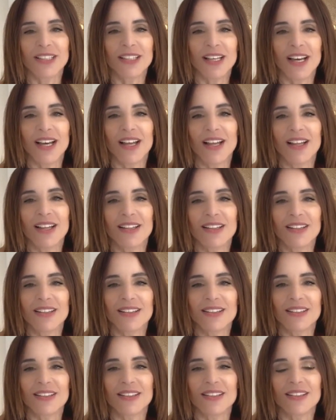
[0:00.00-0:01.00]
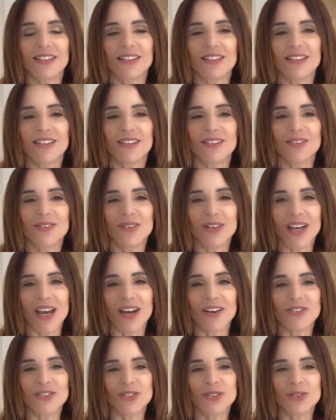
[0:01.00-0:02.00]
and we
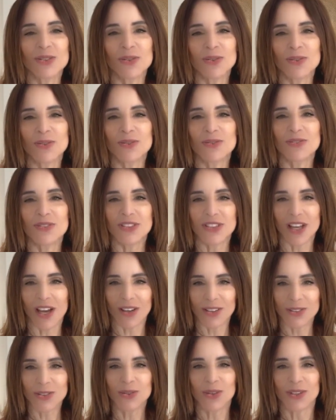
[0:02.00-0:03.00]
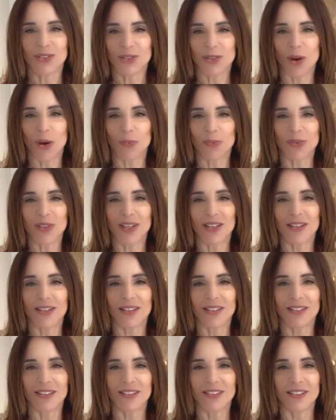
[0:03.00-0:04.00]
have to start to adopt the
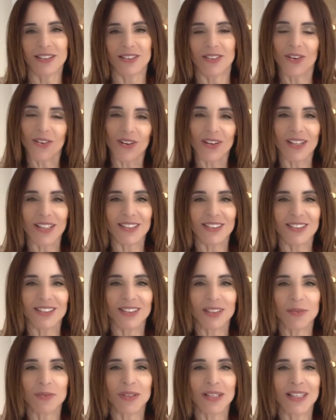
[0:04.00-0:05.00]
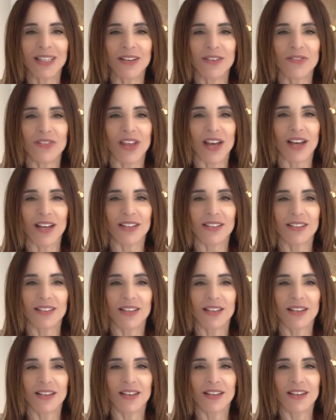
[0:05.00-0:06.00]
knowledge and the belief that
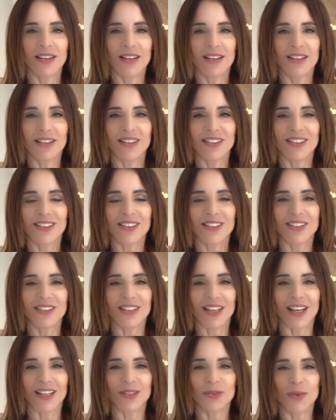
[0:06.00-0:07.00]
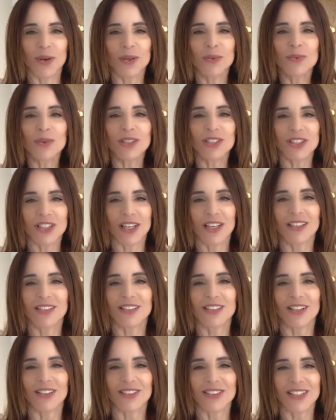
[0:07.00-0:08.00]
when we change
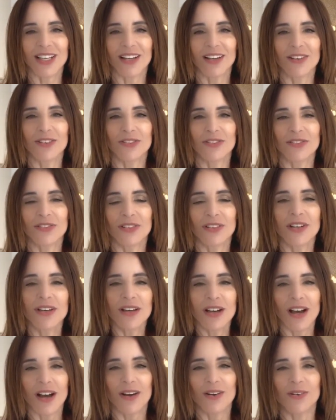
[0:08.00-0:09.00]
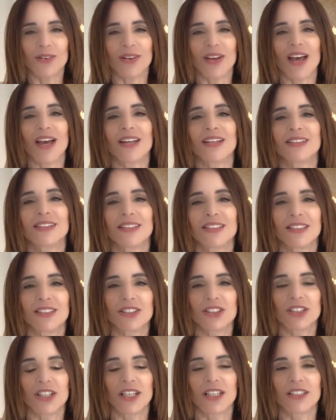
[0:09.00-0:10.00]
ourselves, our realities
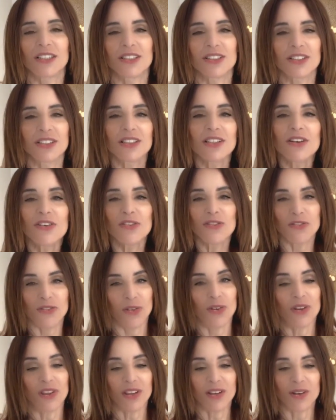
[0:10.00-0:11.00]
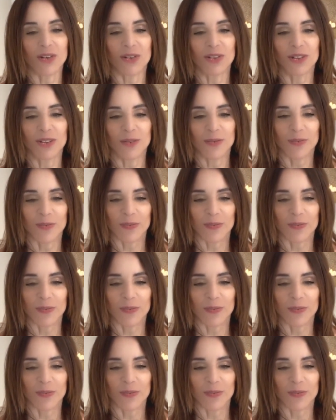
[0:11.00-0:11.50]
change for the good.